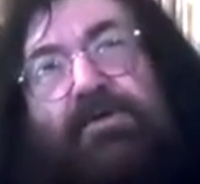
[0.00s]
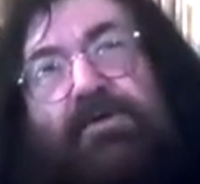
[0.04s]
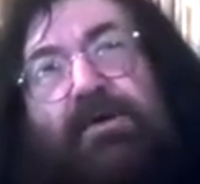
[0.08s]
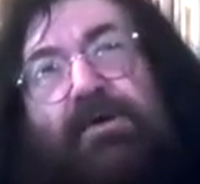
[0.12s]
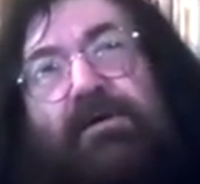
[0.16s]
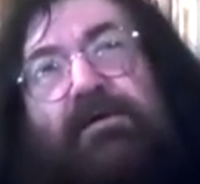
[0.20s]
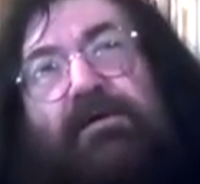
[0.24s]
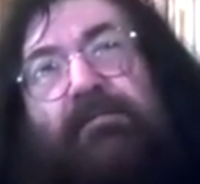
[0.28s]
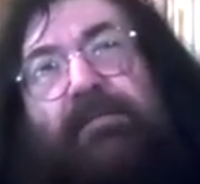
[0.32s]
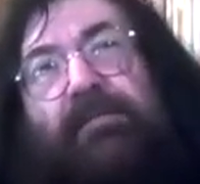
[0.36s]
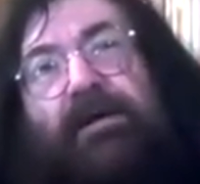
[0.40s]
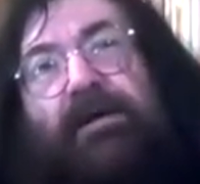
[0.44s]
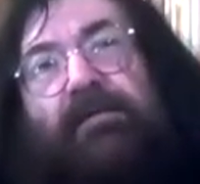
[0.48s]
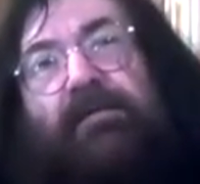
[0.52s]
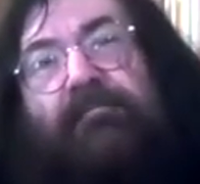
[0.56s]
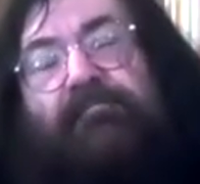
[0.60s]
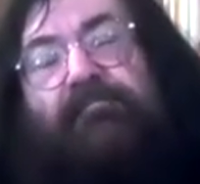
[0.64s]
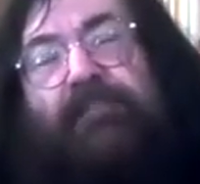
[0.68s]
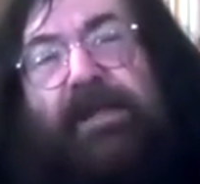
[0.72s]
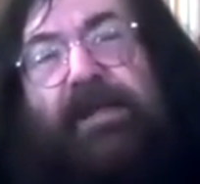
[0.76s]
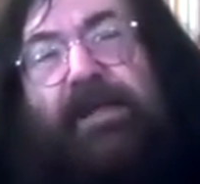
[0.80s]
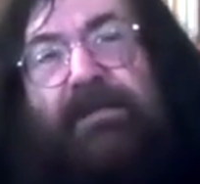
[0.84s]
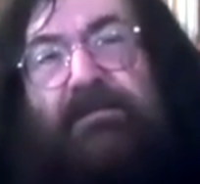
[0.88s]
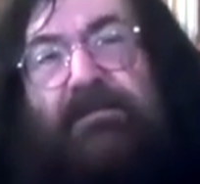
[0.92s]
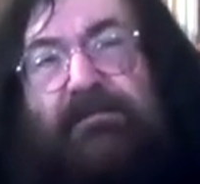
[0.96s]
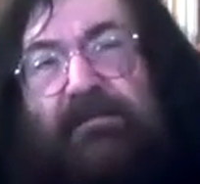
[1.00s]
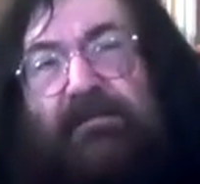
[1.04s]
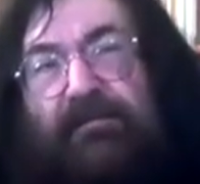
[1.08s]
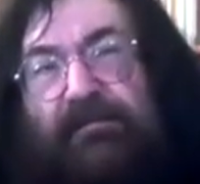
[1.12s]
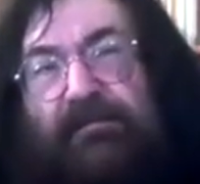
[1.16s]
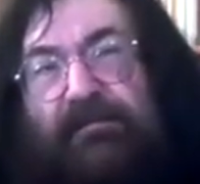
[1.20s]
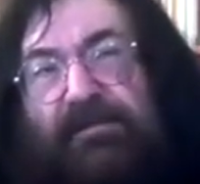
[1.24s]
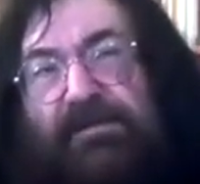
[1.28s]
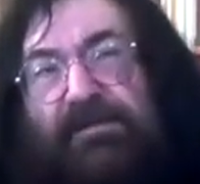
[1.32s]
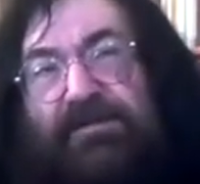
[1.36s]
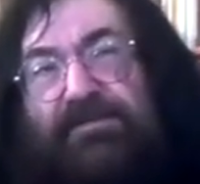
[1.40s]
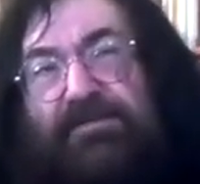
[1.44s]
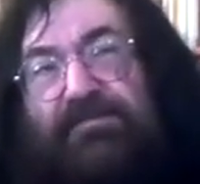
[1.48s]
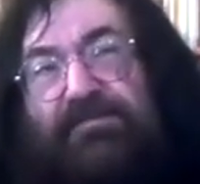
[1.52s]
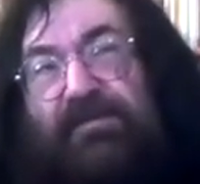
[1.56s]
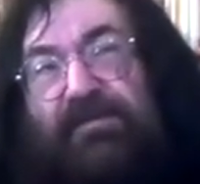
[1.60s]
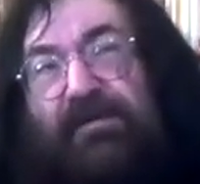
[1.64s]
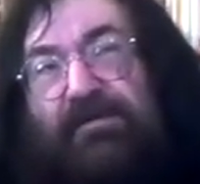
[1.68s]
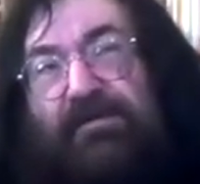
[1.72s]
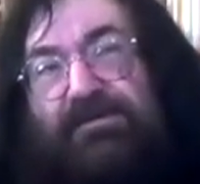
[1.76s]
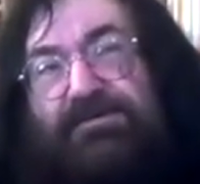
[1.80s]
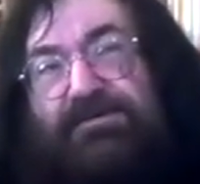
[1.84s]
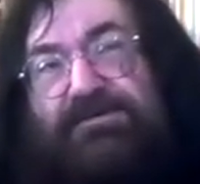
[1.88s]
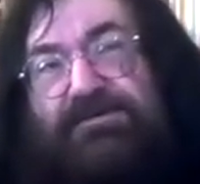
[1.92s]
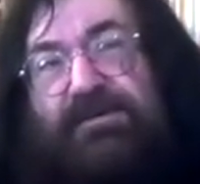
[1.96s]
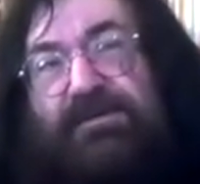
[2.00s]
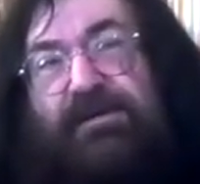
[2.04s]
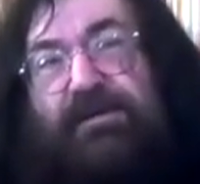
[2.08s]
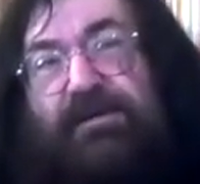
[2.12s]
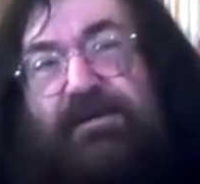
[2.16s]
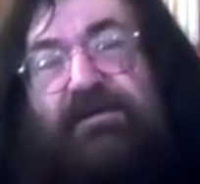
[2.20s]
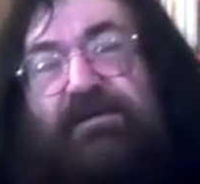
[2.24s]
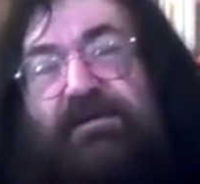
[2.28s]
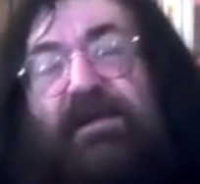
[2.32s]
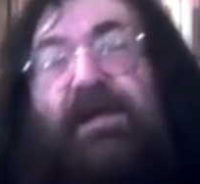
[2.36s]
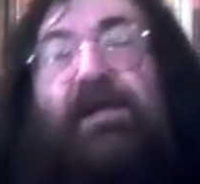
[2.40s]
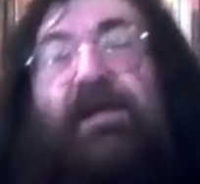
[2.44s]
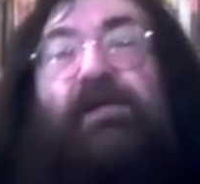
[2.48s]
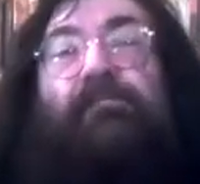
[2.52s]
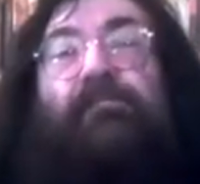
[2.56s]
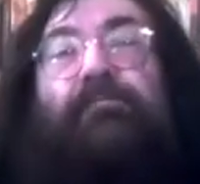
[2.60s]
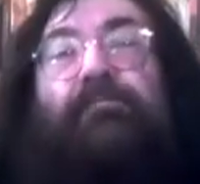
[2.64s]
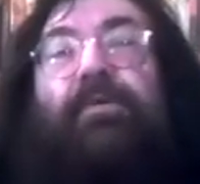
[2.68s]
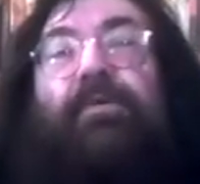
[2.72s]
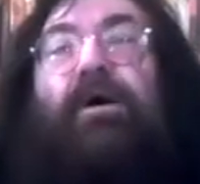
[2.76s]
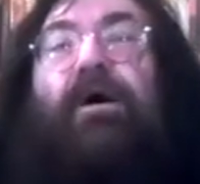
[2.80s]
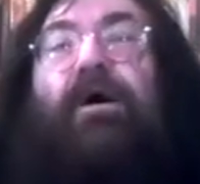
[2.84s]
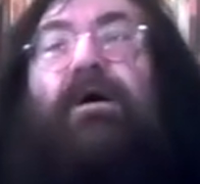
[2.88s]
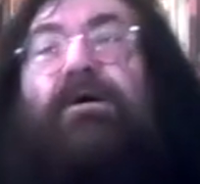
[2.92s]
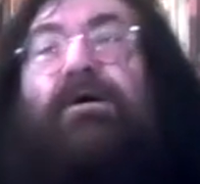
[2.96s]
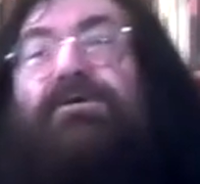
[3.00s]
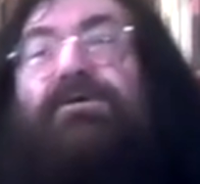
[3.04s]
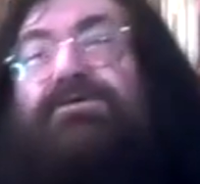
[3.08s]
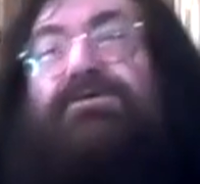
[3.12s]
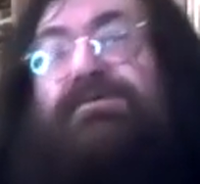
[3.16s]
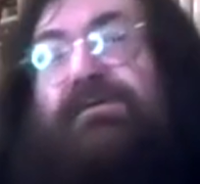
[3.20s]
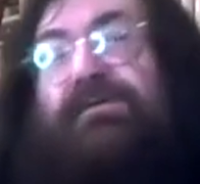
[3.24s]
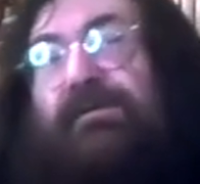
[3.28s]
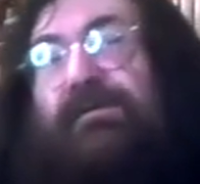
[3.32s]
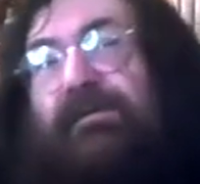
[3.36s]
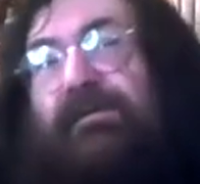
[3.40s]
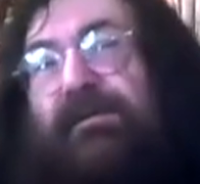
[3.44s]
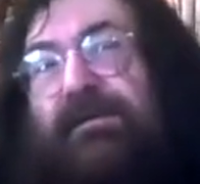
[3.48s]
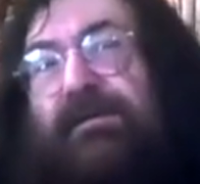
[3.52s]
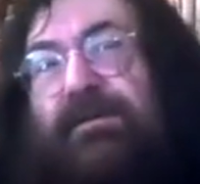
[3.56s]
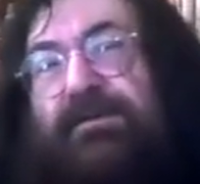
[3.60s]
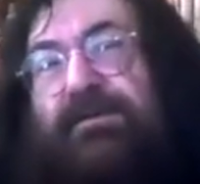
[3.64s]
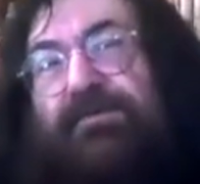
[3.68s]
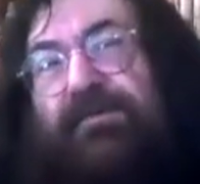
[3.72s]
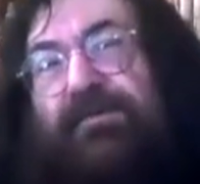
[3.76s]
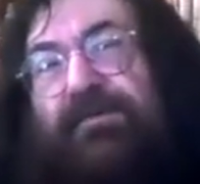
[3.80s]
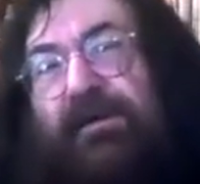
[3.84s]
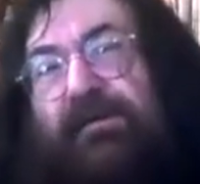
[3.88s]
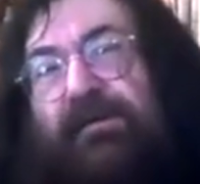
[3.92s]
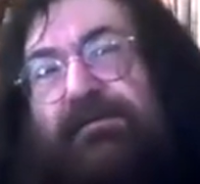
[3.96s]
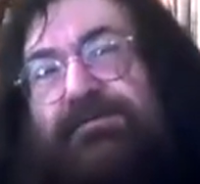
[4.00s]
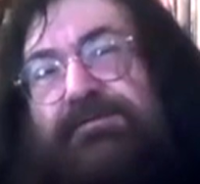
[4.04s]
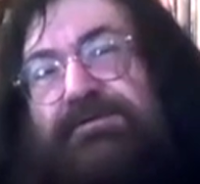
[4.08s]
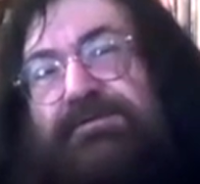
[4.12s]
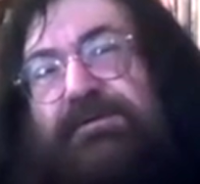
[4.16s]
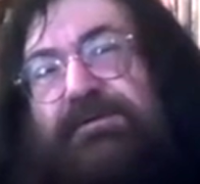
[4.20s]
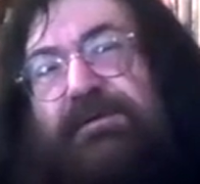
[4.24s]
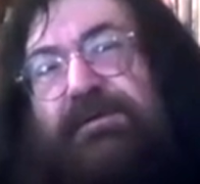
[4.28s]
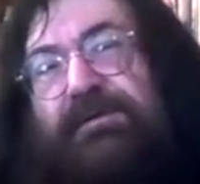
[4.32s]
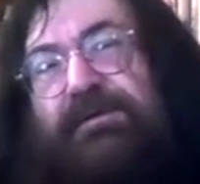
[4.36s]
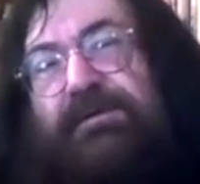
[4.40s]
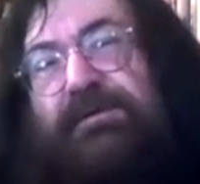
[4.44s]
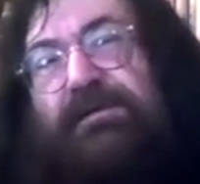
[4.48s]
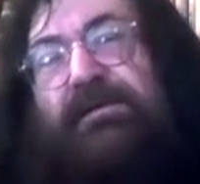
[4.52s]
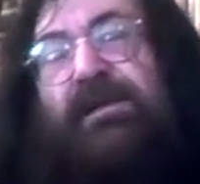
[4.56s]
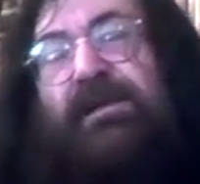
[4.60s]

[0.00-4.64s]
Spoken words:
talk about mental destruction, partial destruction,